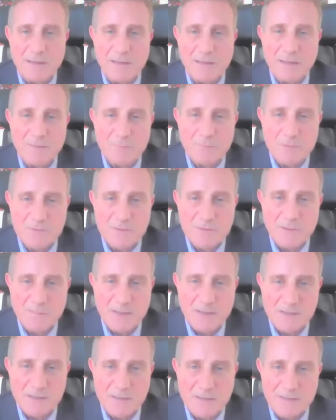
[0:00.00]
I have also a
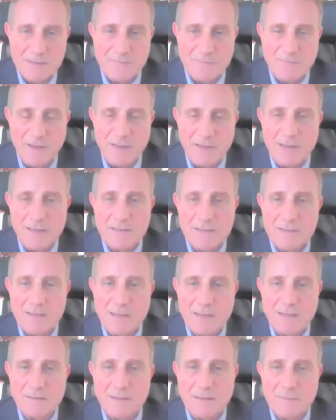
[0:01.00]
master's in
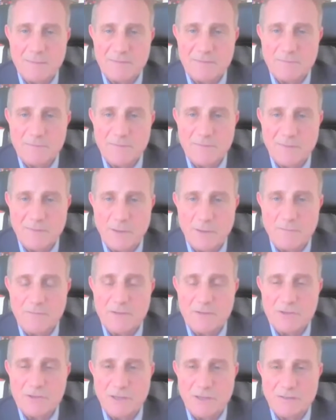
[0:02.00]
finance, and I'm a fellow of
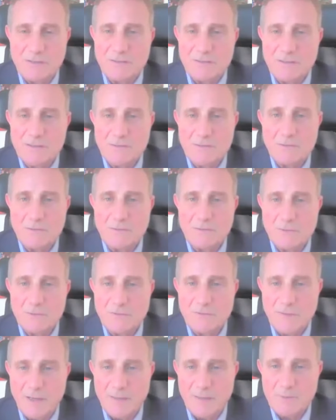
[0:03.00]
the Chartered Institute
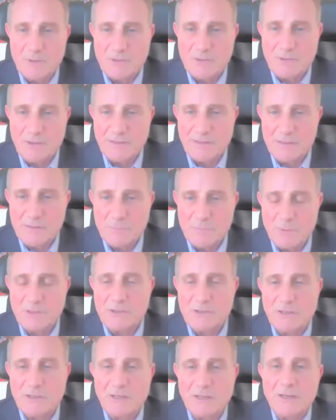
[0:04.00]
of Arbitrators,
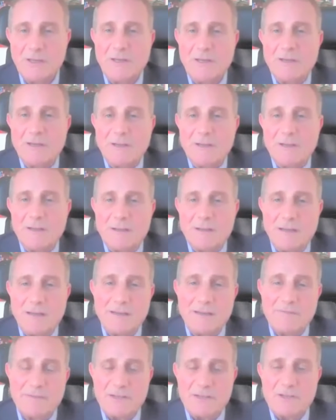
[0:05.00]
which
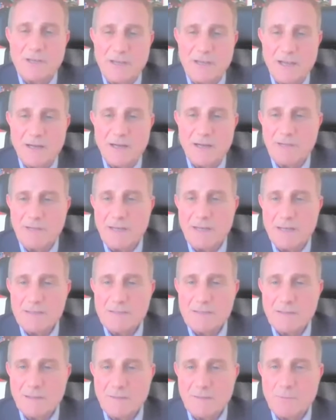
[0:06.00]
eventually I
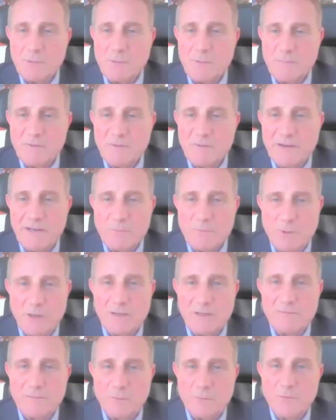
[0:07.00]
realized it put me very
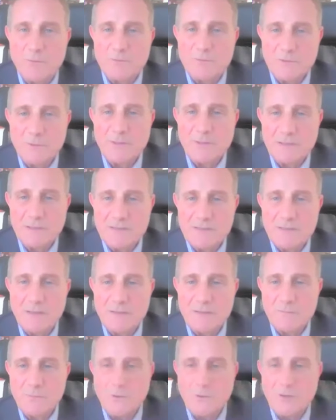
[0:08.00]
well for doing this
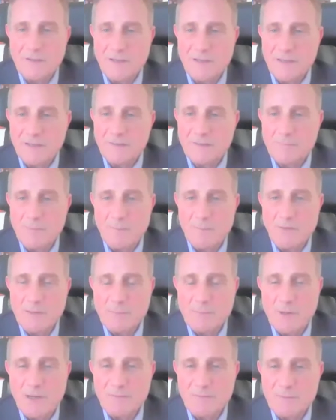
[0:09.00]
kind of work in
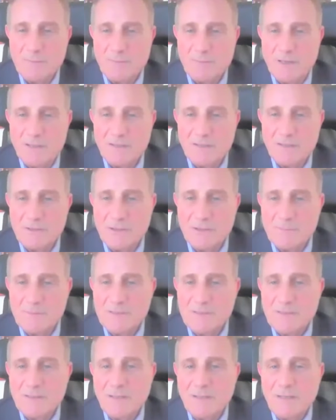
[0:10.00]
public-private
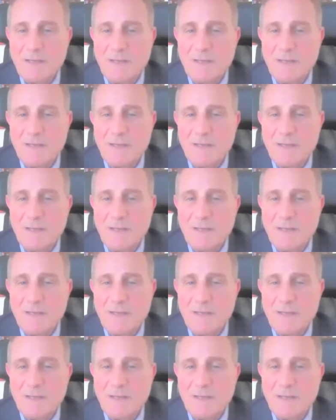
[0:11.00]
partnerships.